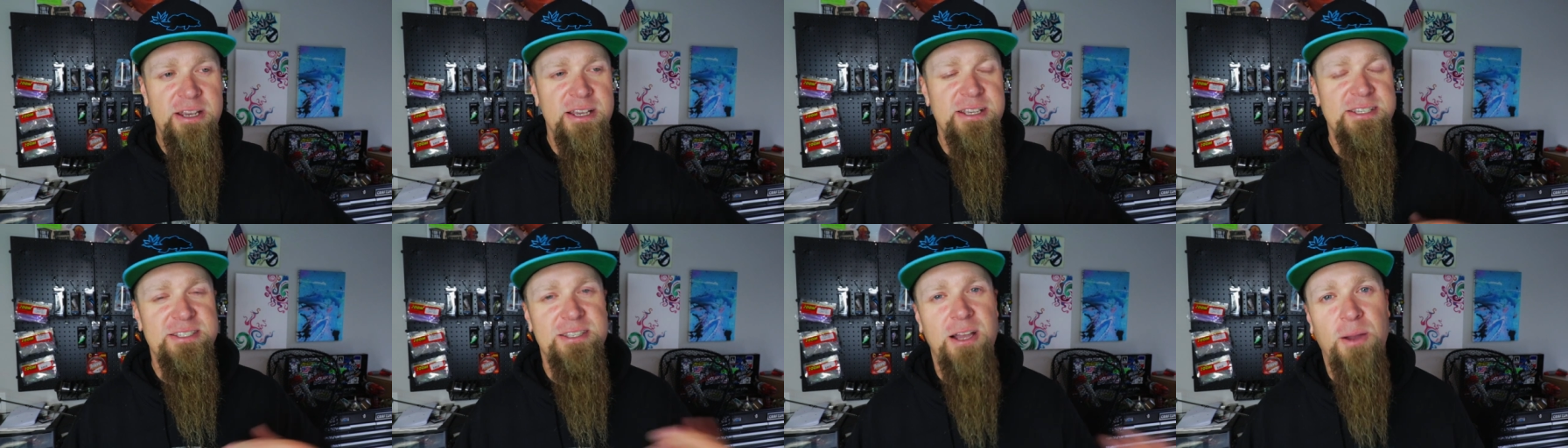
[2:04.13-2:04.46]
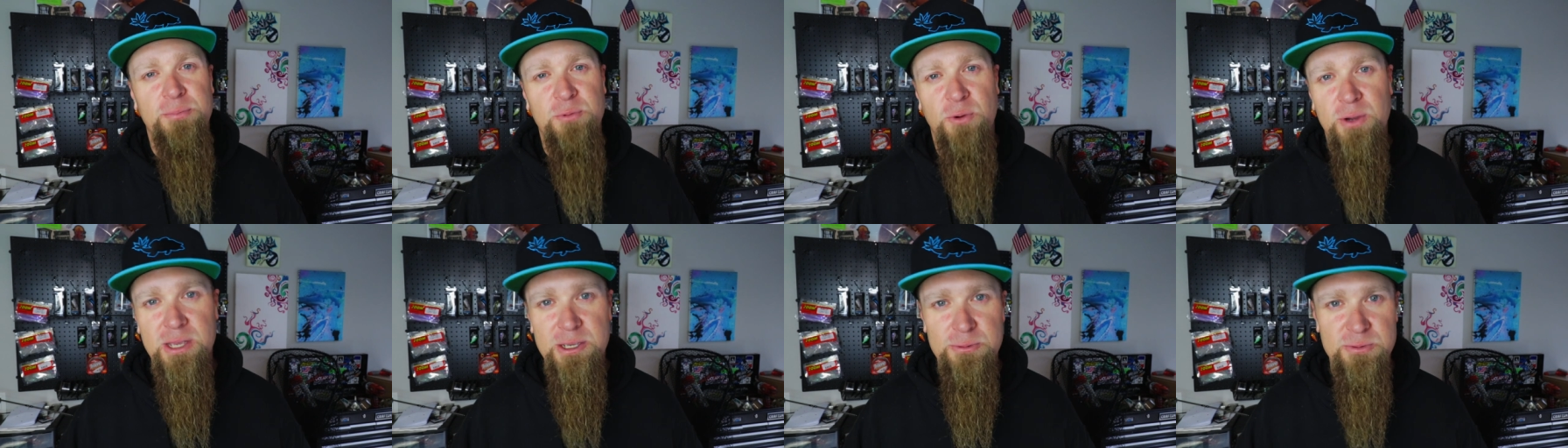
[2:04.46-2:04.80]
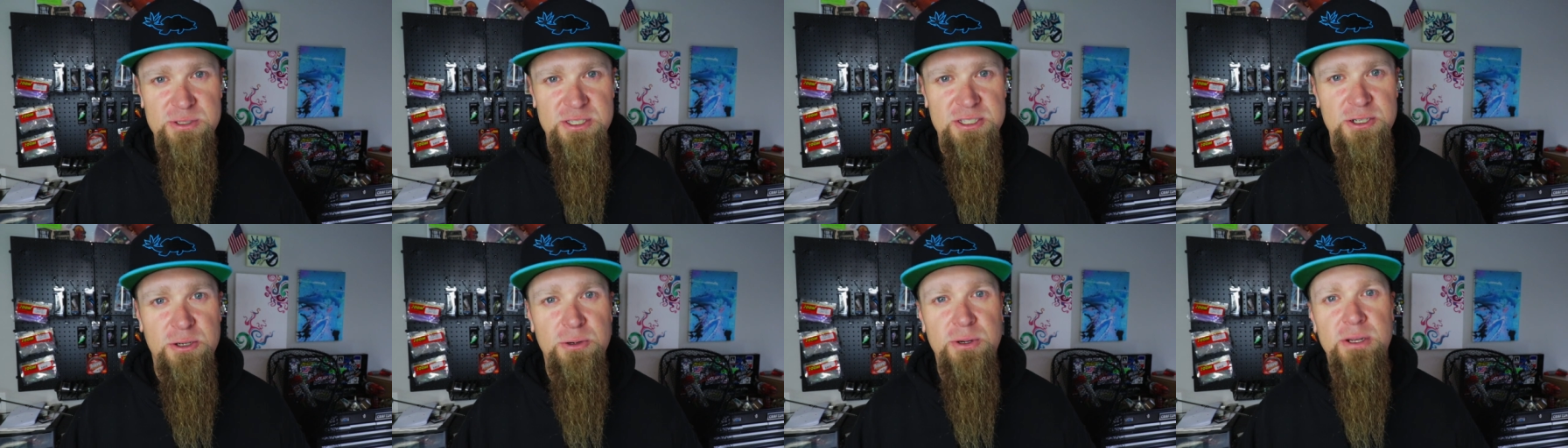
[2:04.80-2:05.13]
He stopped what he
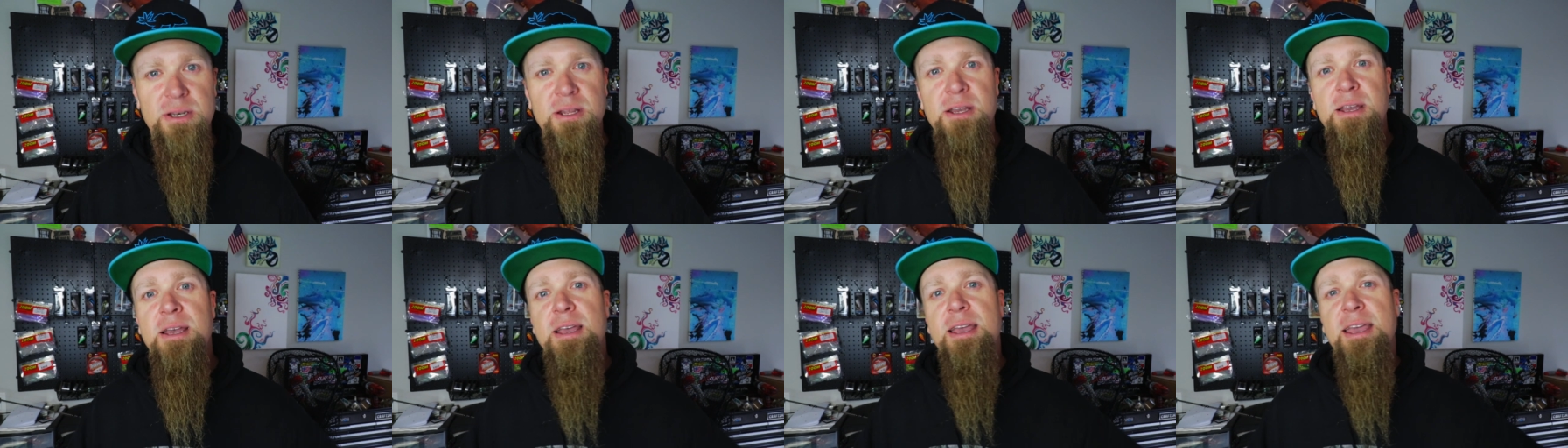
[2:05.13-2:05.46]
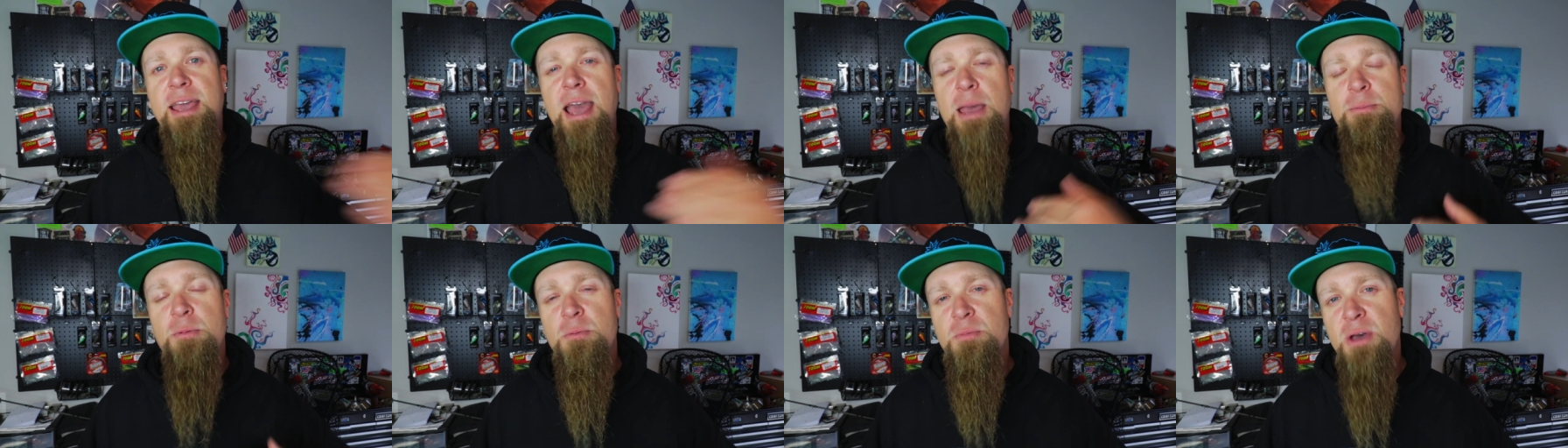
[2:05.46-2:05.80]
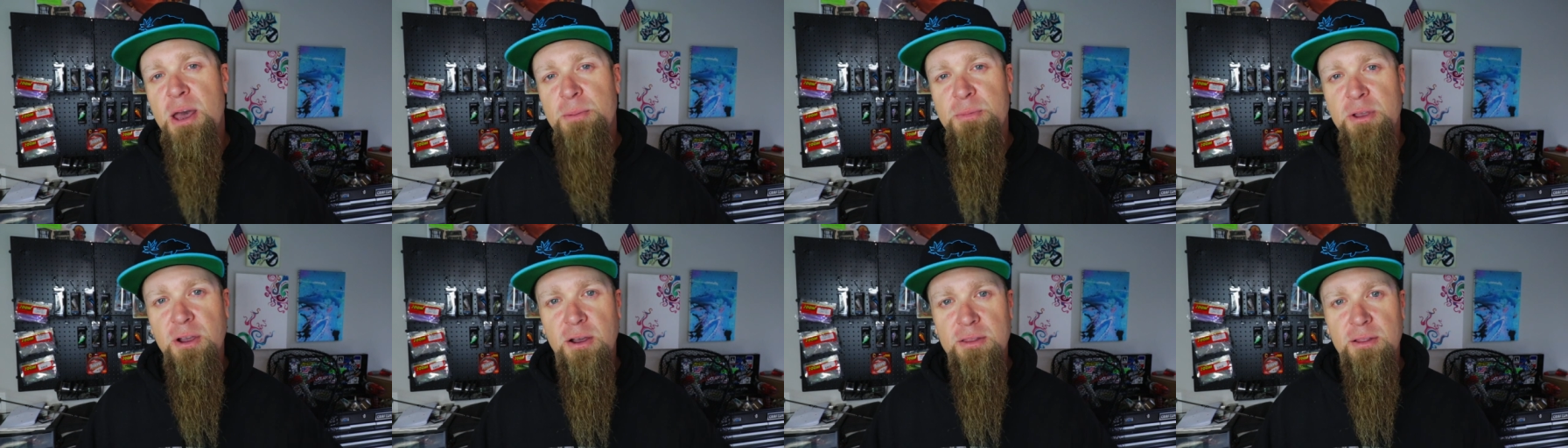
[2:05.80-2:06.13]
was doing. He came and
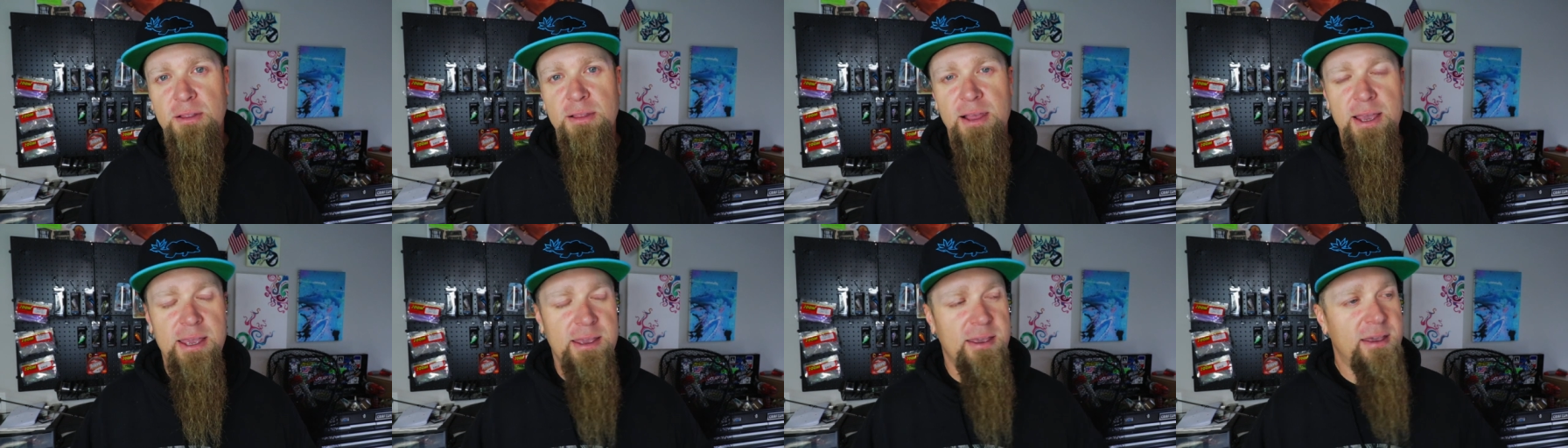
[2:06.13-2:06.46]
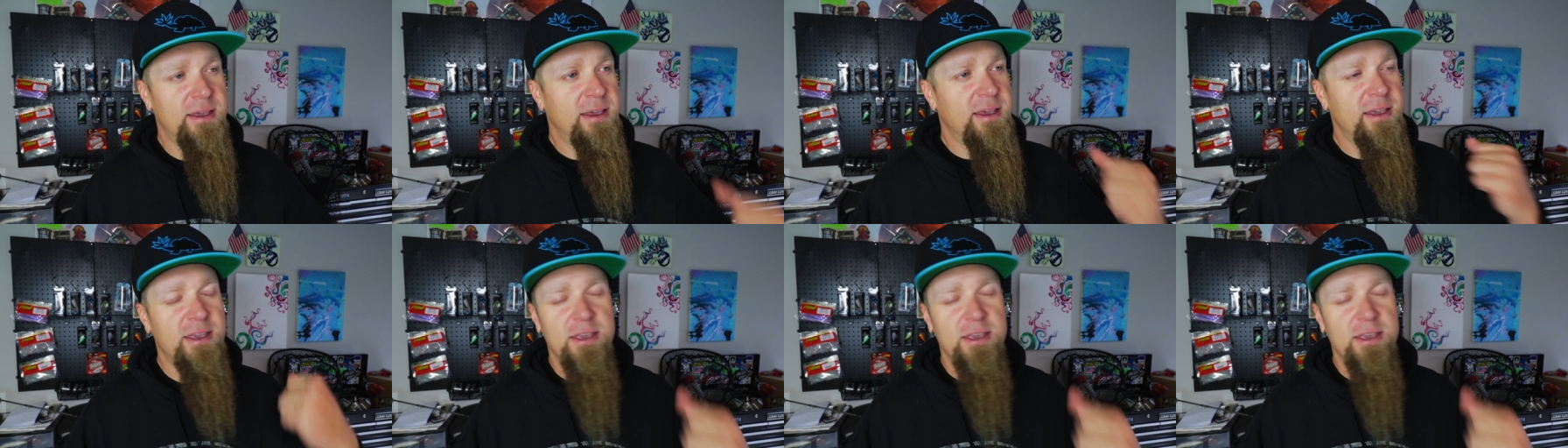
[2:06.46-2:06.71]
met me on the lake.